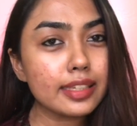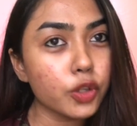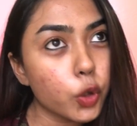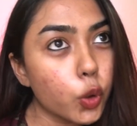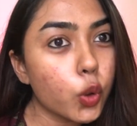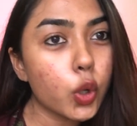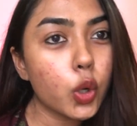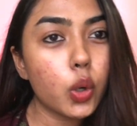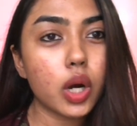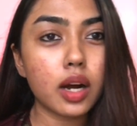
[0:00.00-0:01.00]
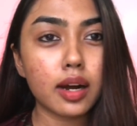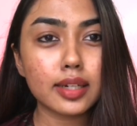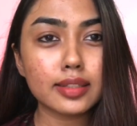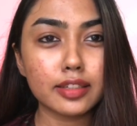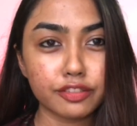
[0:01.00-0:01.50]
know
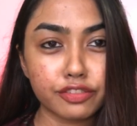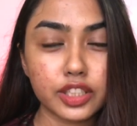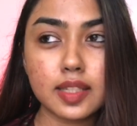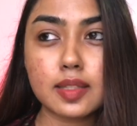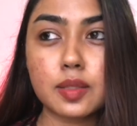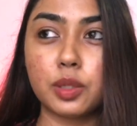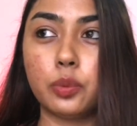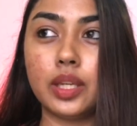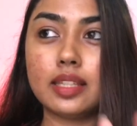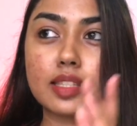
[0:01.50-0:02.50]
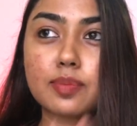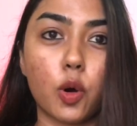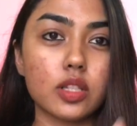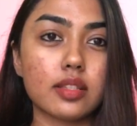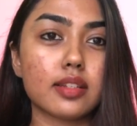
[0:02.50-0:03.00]
the difference between
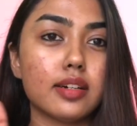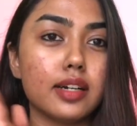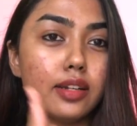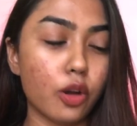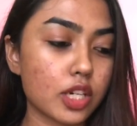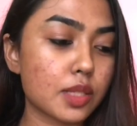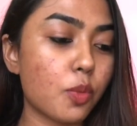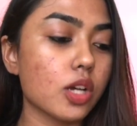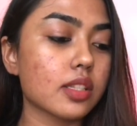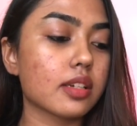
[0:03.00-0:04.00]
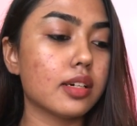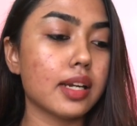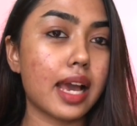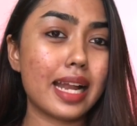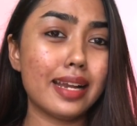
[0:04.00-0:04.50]
sponsored, not
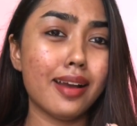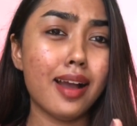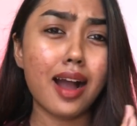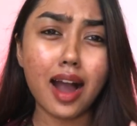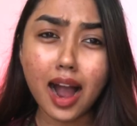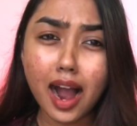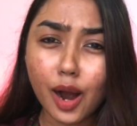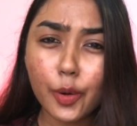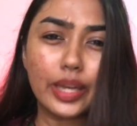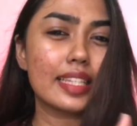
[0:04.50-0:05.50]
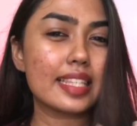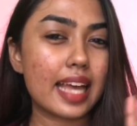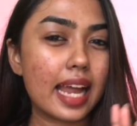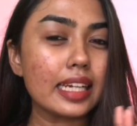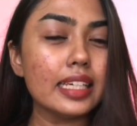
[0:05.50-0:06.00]
sponsored, and how
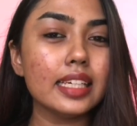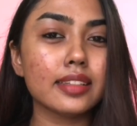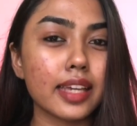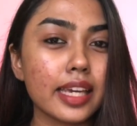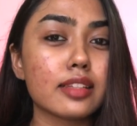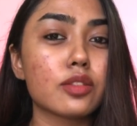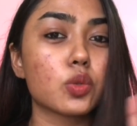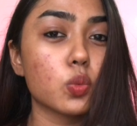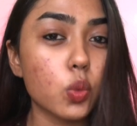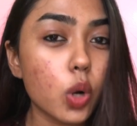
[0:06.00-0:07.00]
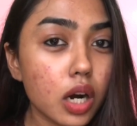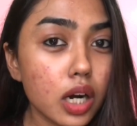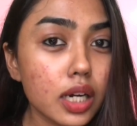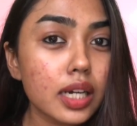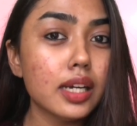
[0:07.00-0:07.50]
exactly things
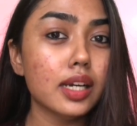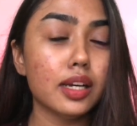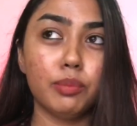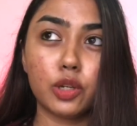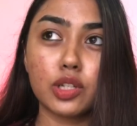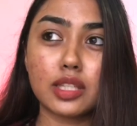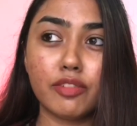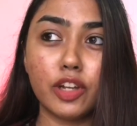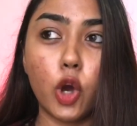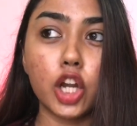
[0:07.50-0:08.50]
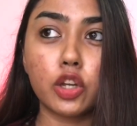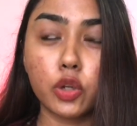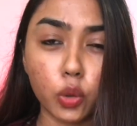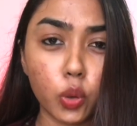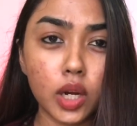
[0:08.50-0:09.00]
work, because they were not
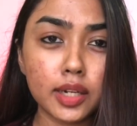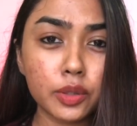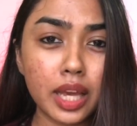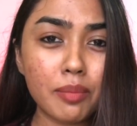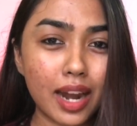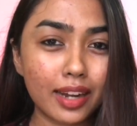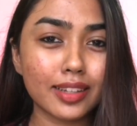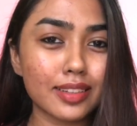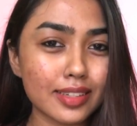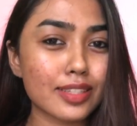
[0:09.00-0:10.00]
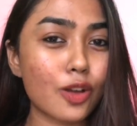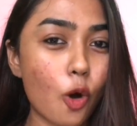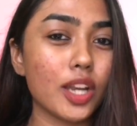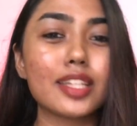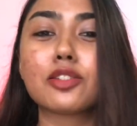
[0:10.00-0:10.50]
told to them until this
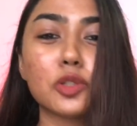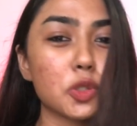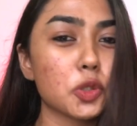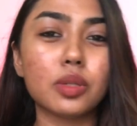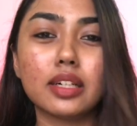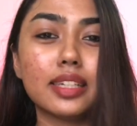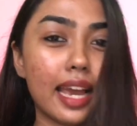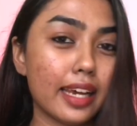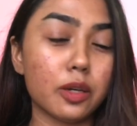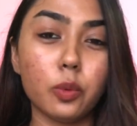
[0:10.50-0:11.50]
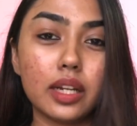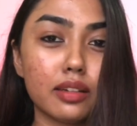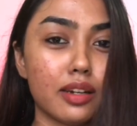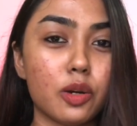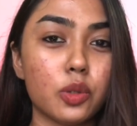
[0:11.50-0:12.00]
honest YouTuber tag went
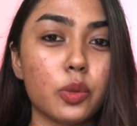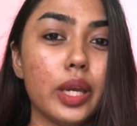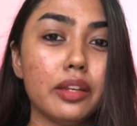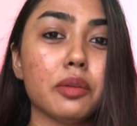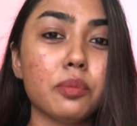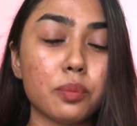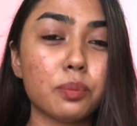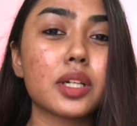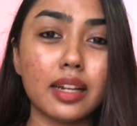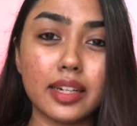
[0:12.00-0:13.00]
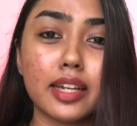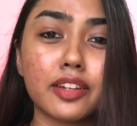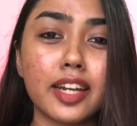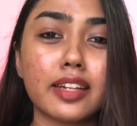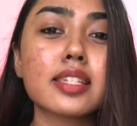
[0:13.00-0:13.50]
around, wherein content
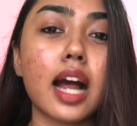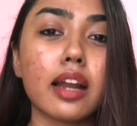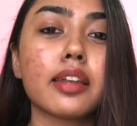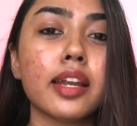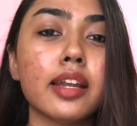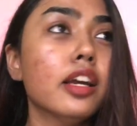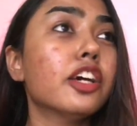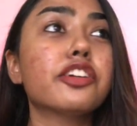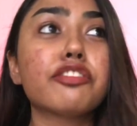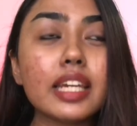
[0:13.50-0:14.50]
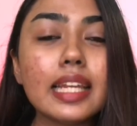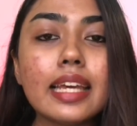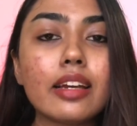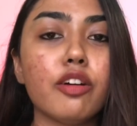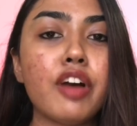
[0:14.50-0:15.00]
creators started
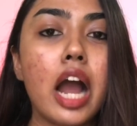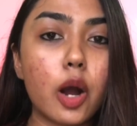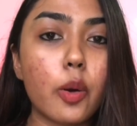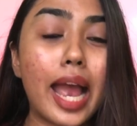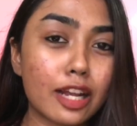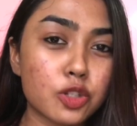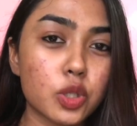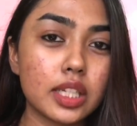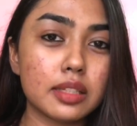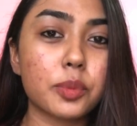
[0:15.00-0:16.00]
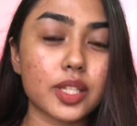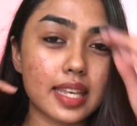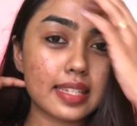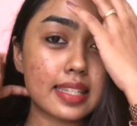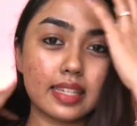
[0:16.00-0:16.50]
revealing of how actually the
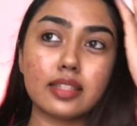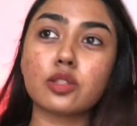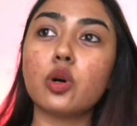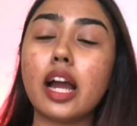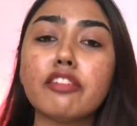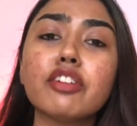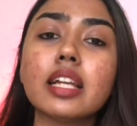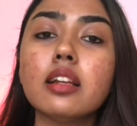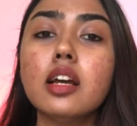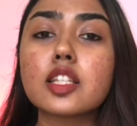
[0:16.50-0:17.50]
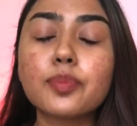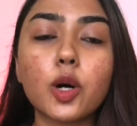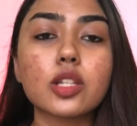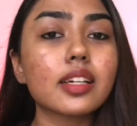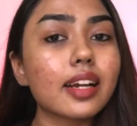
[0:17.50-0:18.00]
process is. So I feel
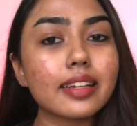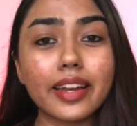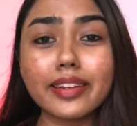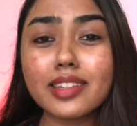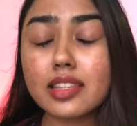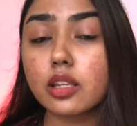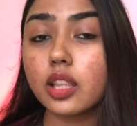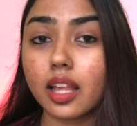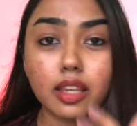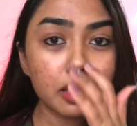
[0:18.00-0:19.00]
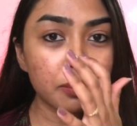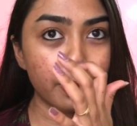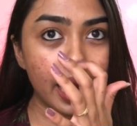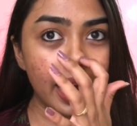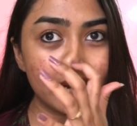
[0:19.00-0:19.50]
sponsored content is nothing
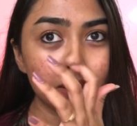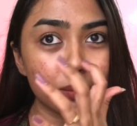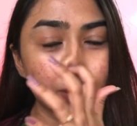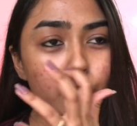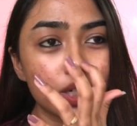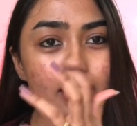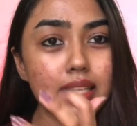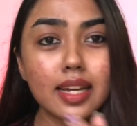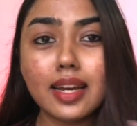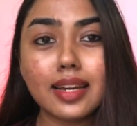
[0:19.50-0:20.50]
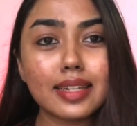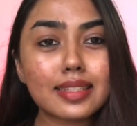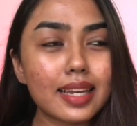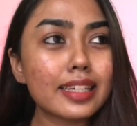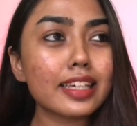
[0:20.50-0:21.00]
bad, because
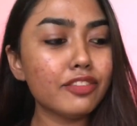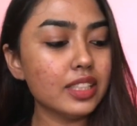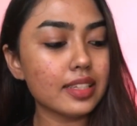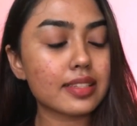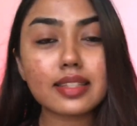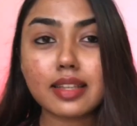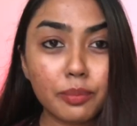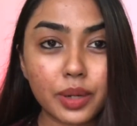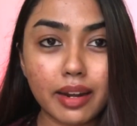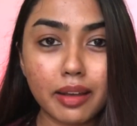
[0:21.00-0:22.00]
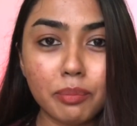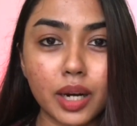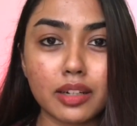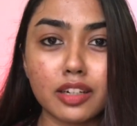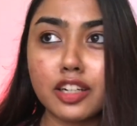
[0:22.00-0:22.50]
it's like, even this is our bread and
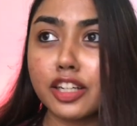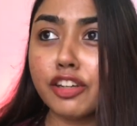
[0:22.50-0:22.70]
butter.